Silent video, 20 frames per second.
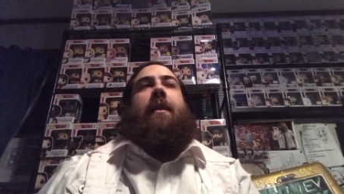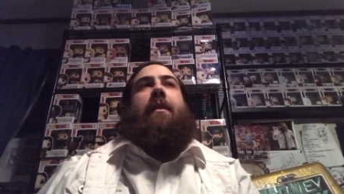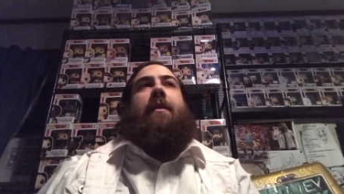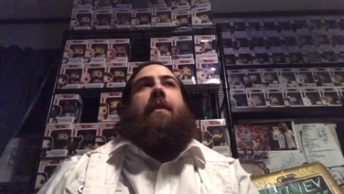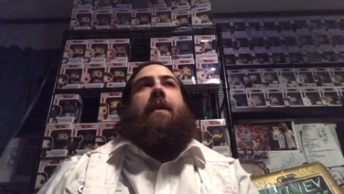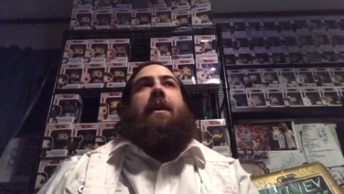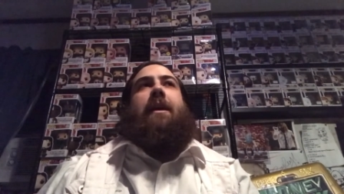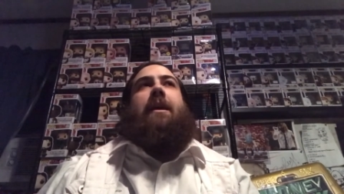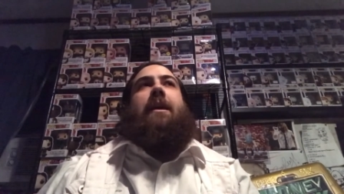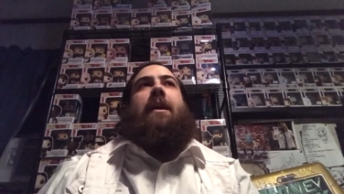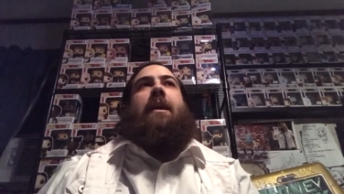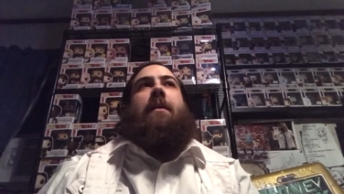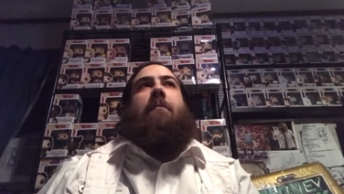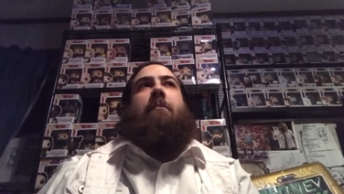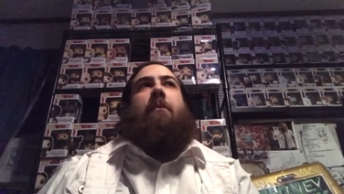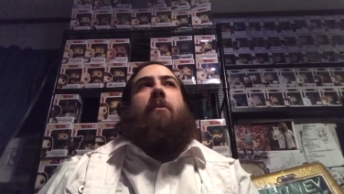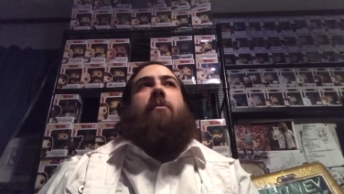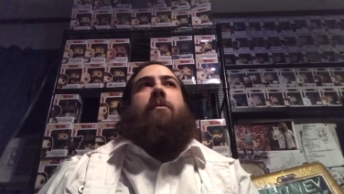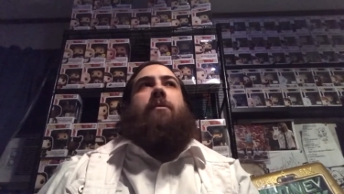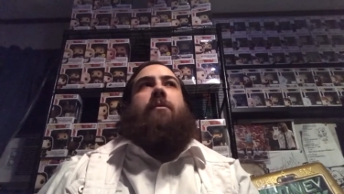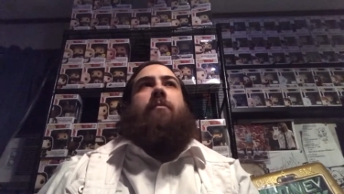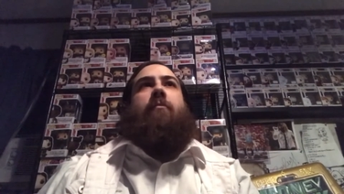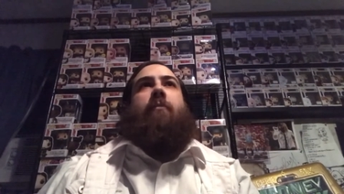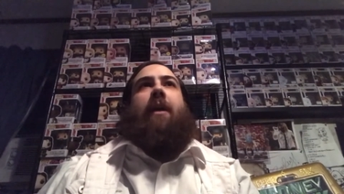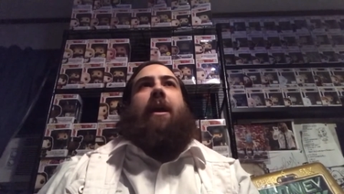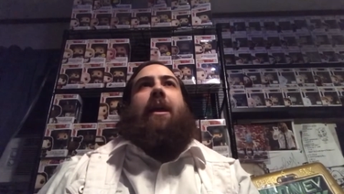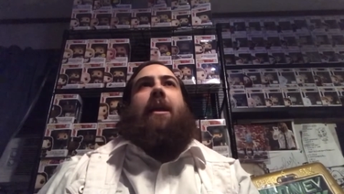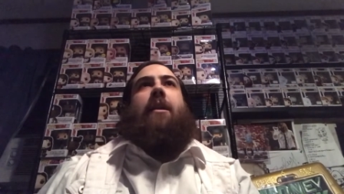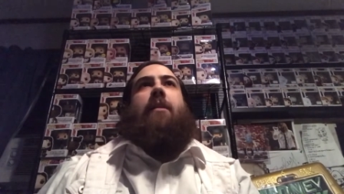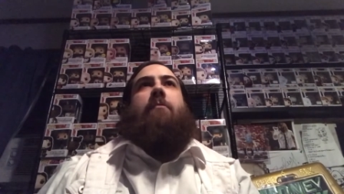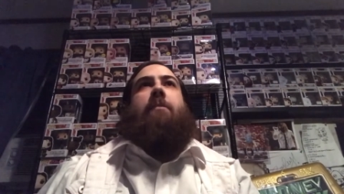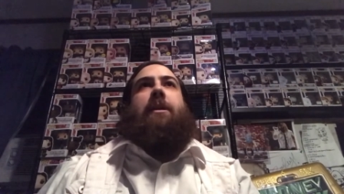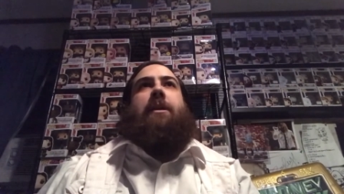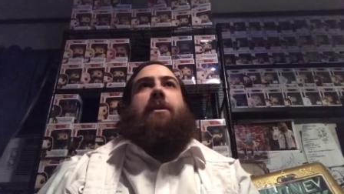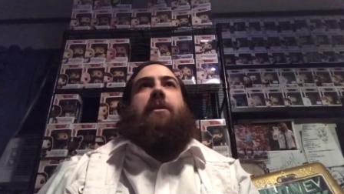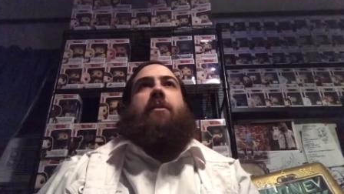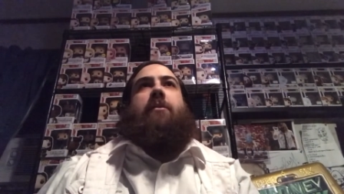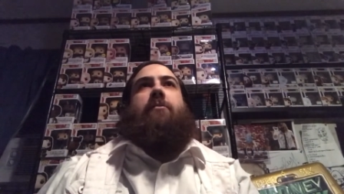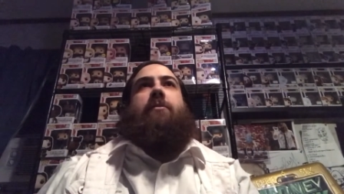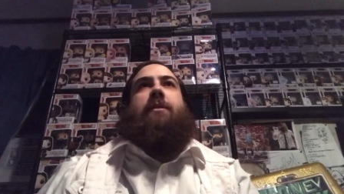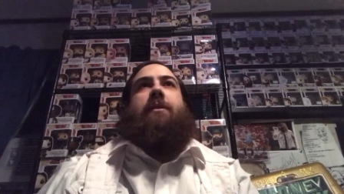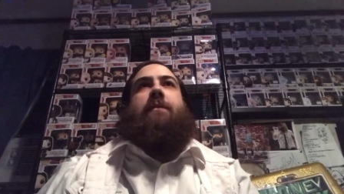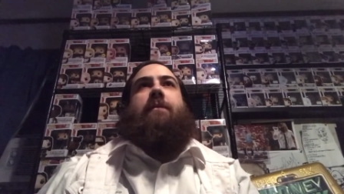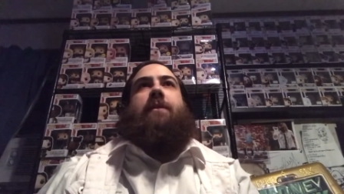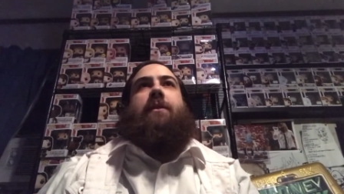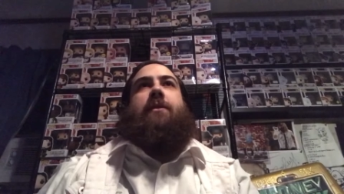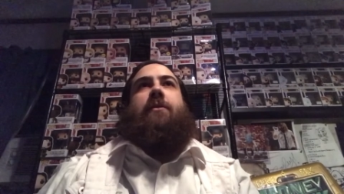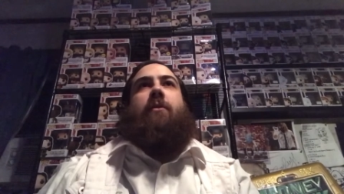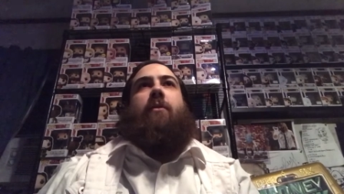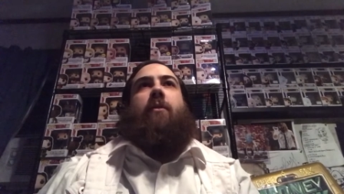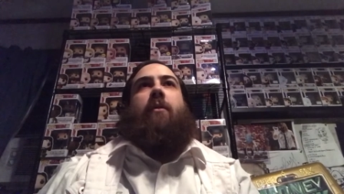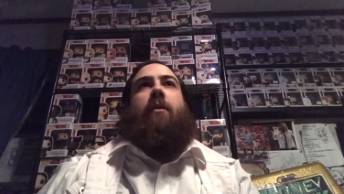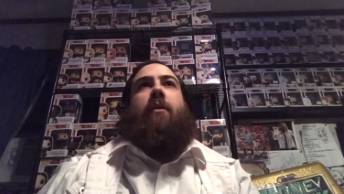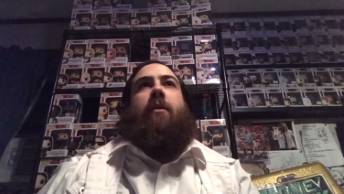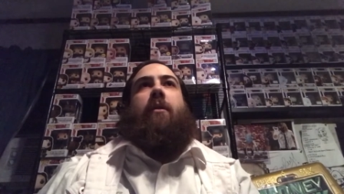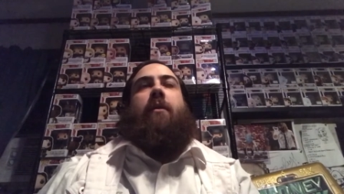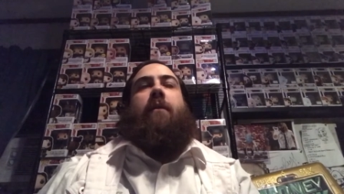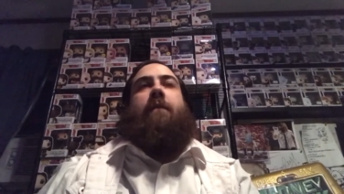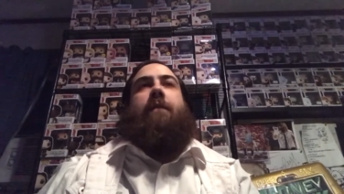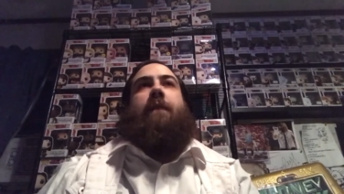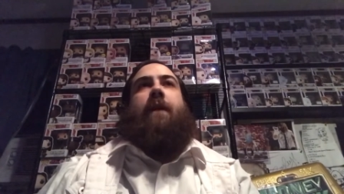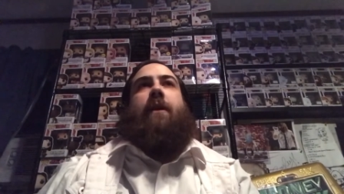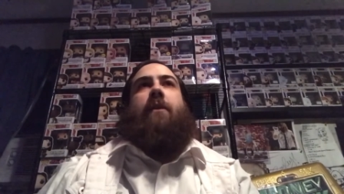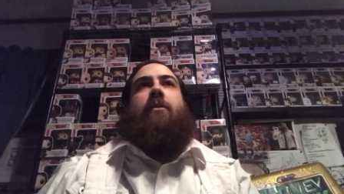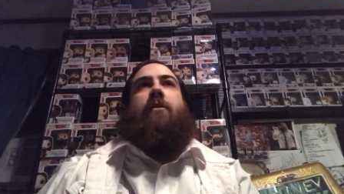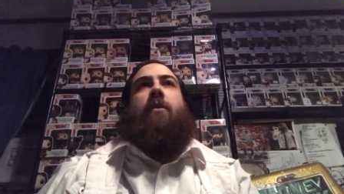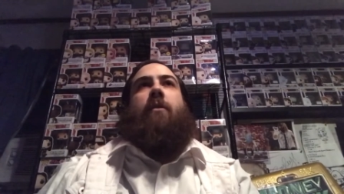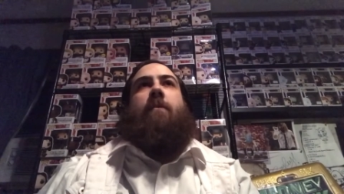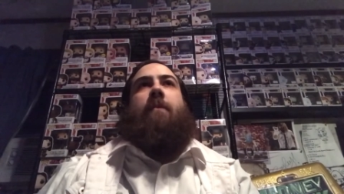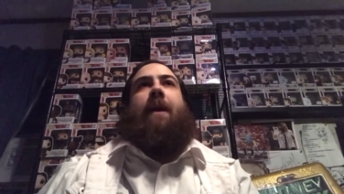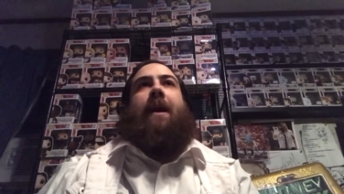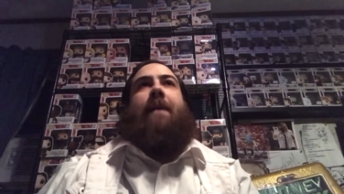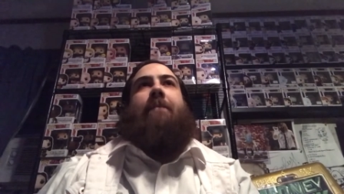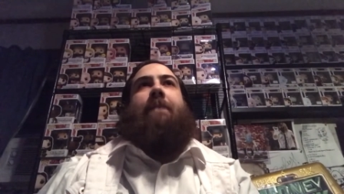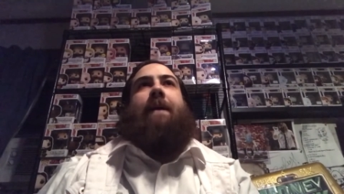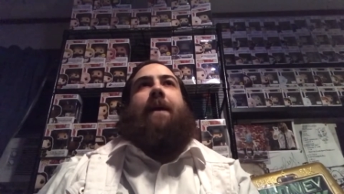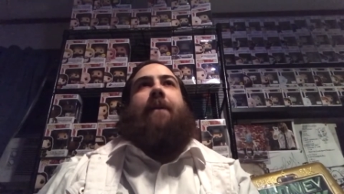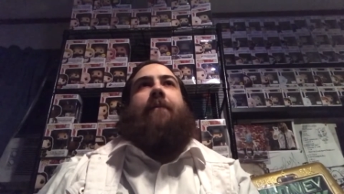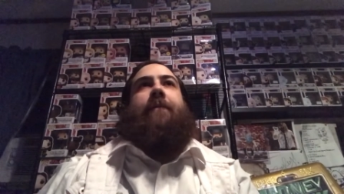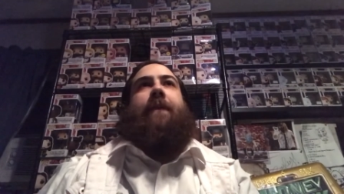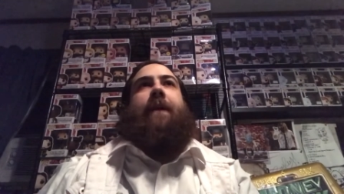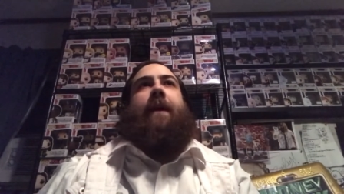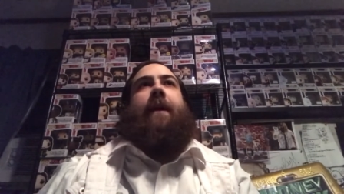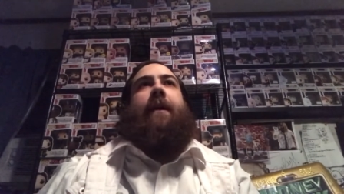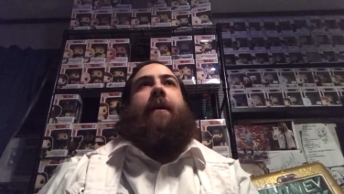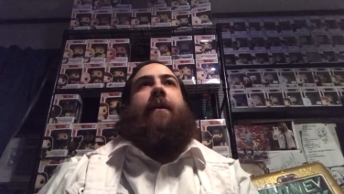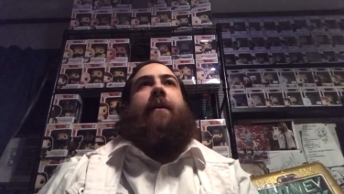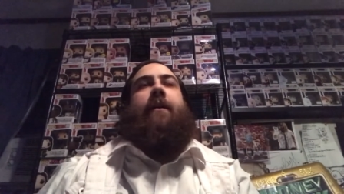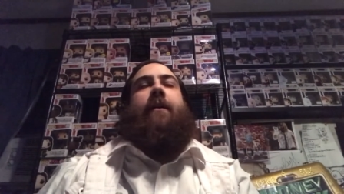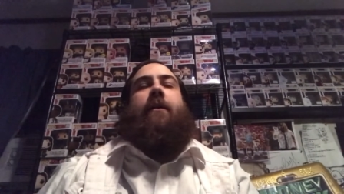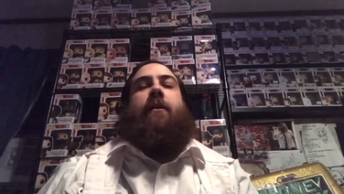the most random exclusive store Funko Pop out there.